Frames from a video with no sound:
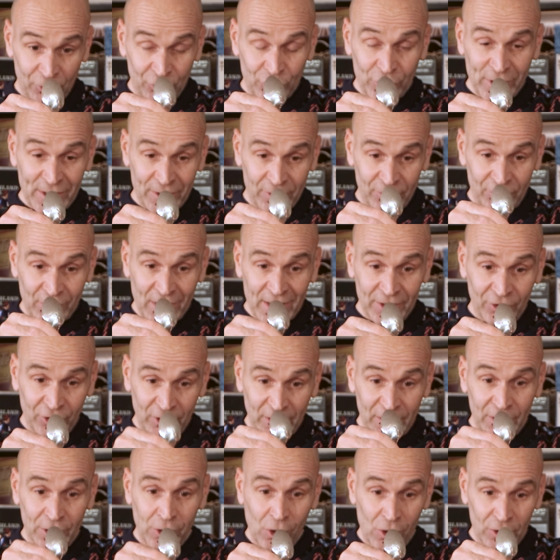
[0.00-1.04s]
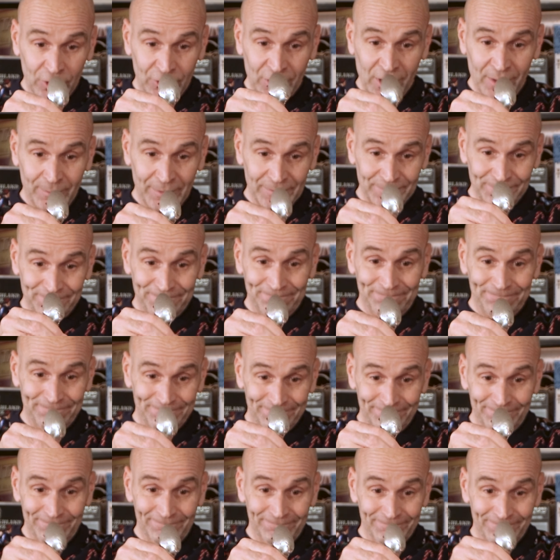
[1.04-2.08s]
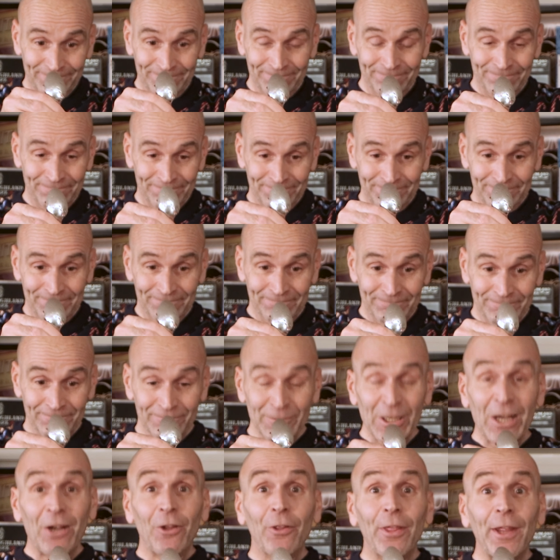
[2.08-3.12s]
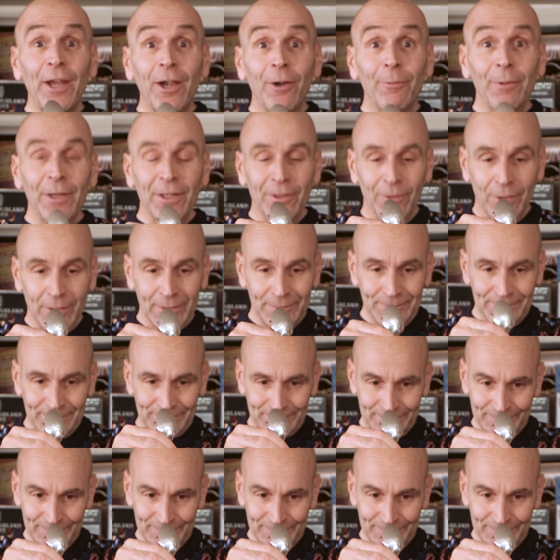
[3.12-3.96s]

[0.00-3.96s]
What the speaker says: strainer's actually clogged up. Now there we go.